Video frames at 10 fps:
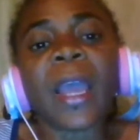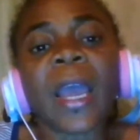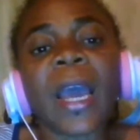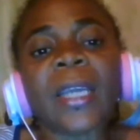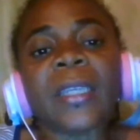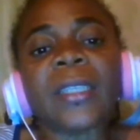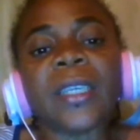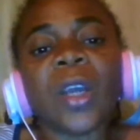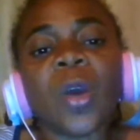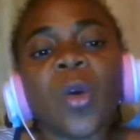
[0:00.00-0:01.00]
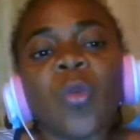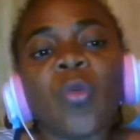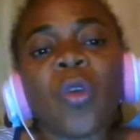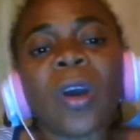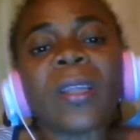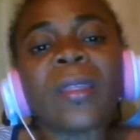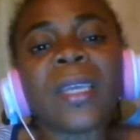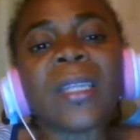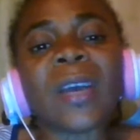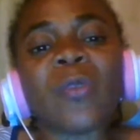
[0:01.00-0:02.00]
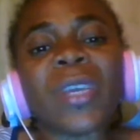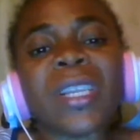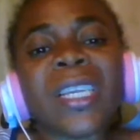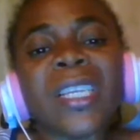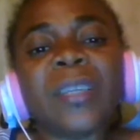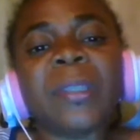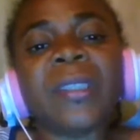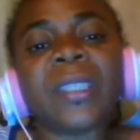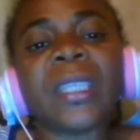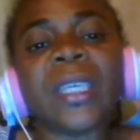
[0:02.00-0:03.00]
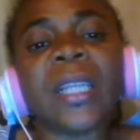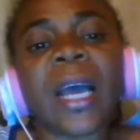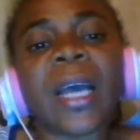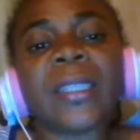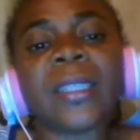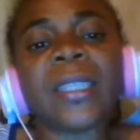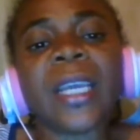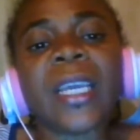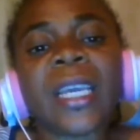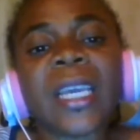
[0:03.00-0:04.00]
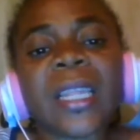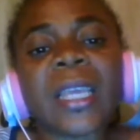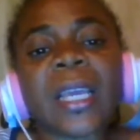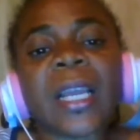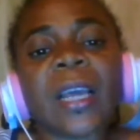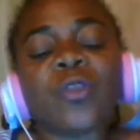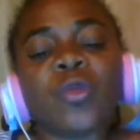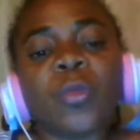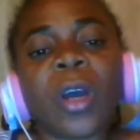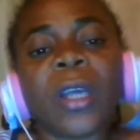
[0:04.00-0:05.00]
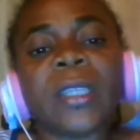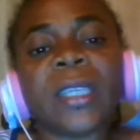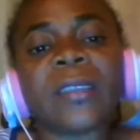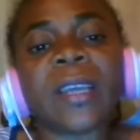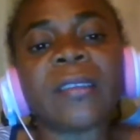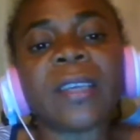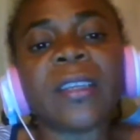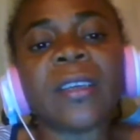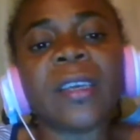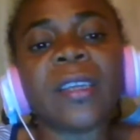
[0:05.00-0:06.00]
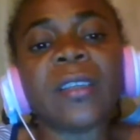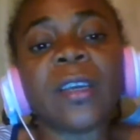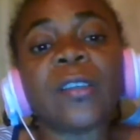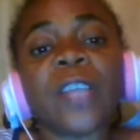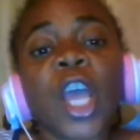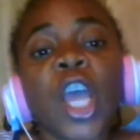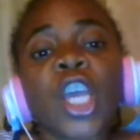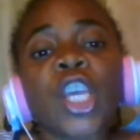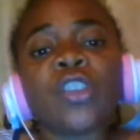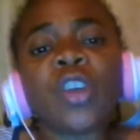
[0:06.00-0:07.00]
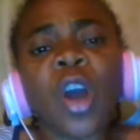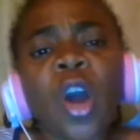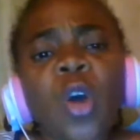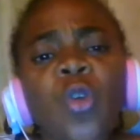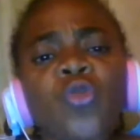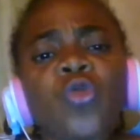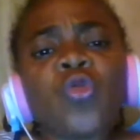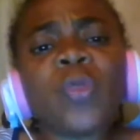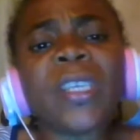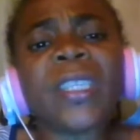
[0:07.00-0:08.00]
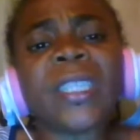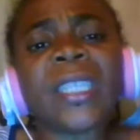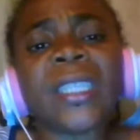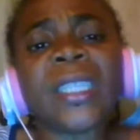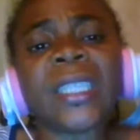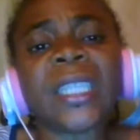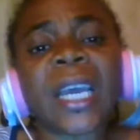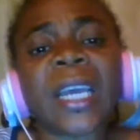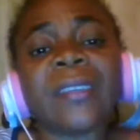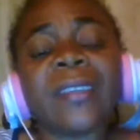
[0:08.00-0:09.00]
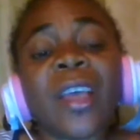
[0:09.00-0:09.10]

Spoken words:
And one thing that we need to be skilled at in the classroom context as educators is how do we sensitize